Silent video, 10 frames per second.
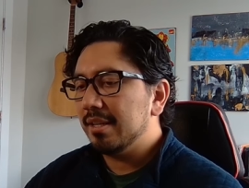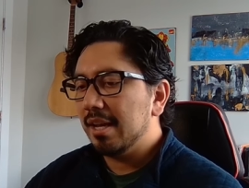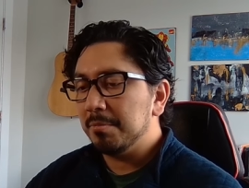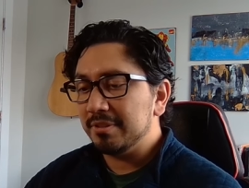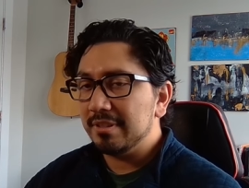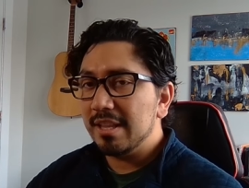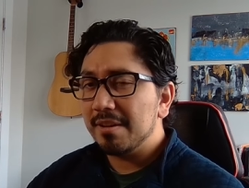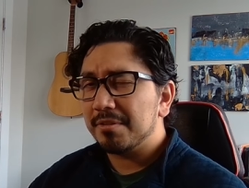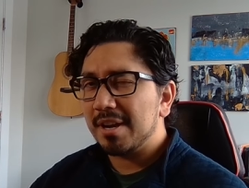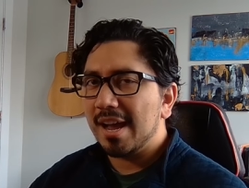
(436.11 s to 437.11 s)
I was
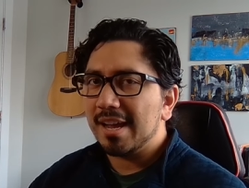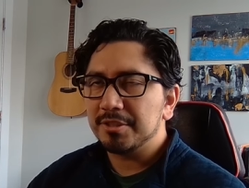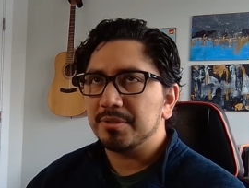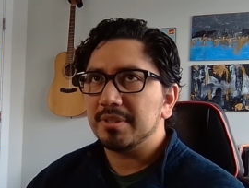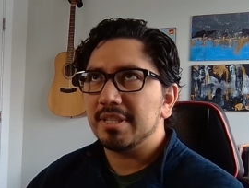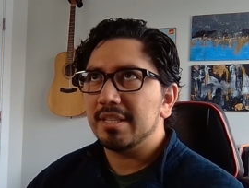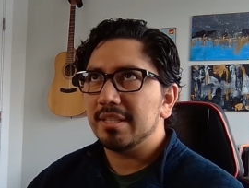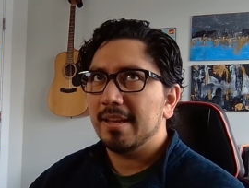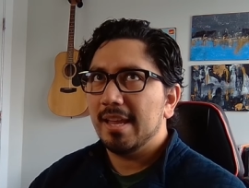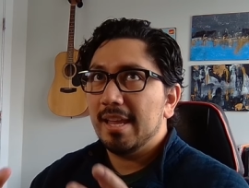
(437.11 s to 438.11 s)
never
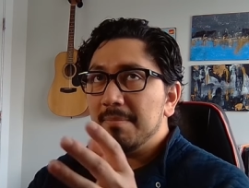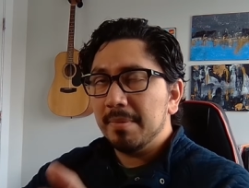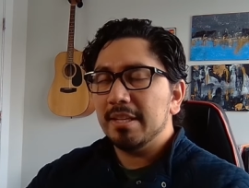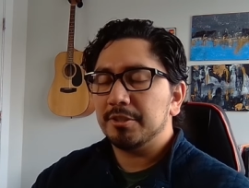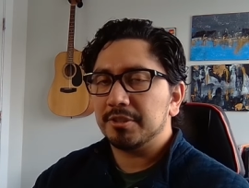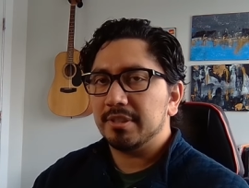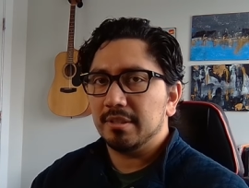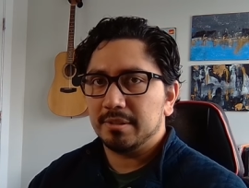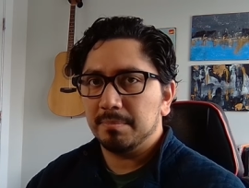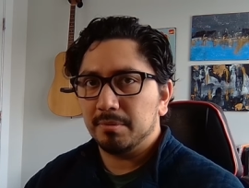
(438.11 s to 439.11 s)
actually a major
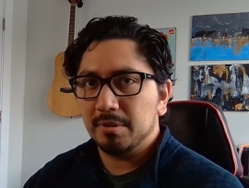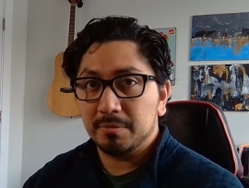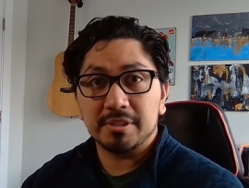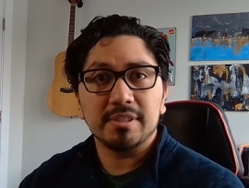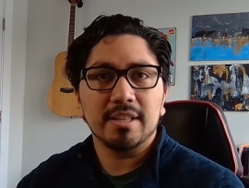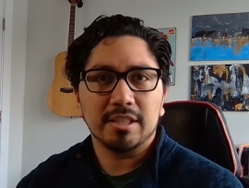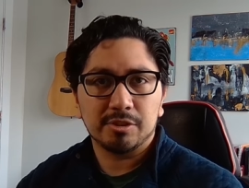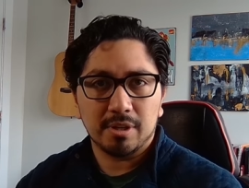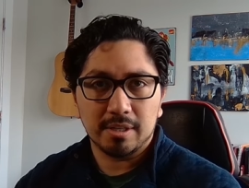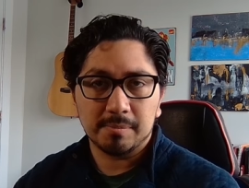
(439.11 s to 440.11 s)
sales employee, which is the
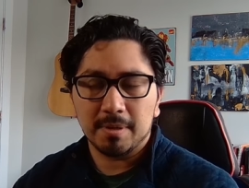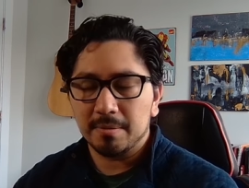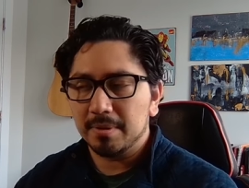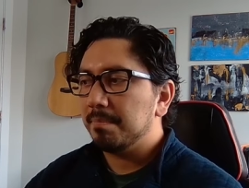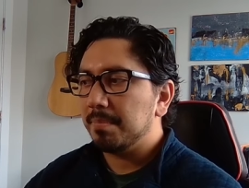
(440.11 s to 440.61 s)
electronics, by the way.